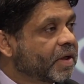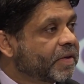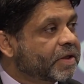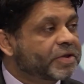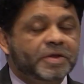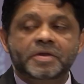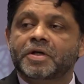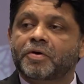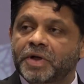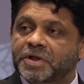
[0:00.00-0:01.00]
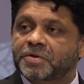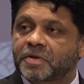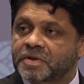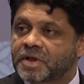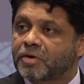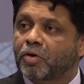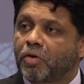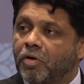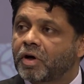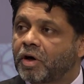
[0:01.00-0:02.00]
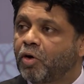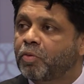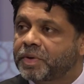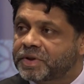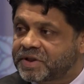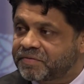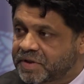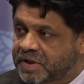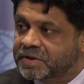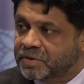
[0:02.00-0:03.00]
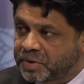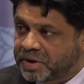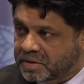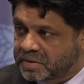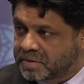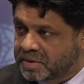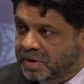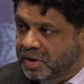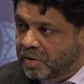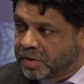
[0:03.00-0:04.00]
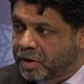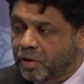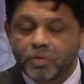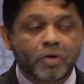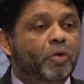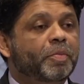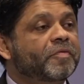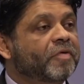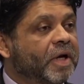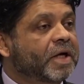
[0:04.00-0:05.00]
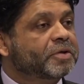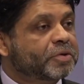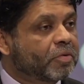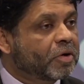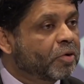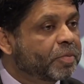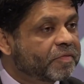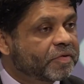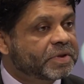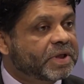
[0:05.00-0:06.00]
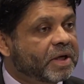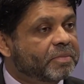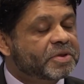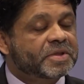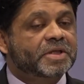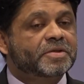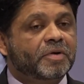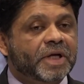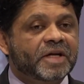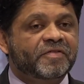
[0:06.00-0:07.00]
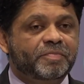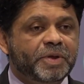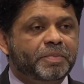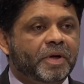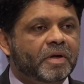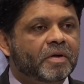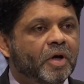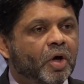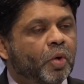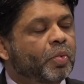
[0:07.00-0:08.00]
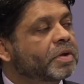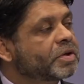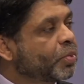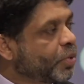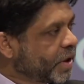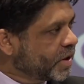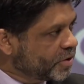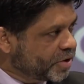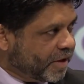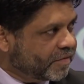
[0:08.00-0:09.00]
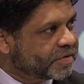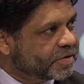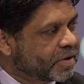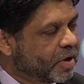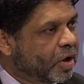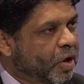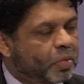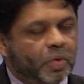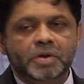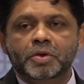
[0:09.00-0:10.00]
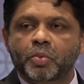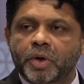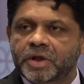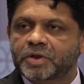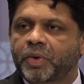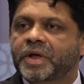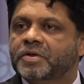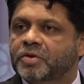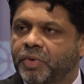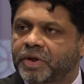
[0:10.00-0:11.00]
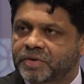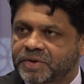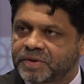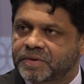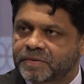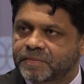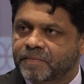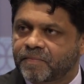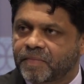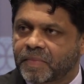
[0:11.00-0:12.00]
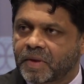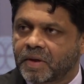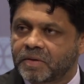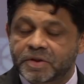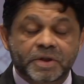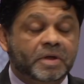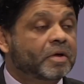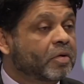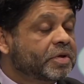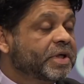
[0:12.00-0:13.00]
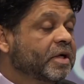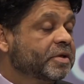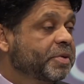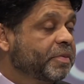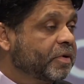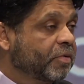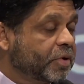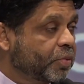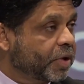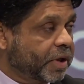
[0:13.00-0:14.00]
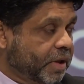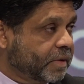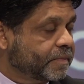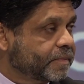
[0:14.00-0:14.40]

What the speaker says: There are certain restaurants that no longer open 7 days a week. Or they only open for lunch, only open for dinner, because there's not enough people who want to work as chefs, who want to work as waiters or waitresses. There's certain hotels people don't want to work in.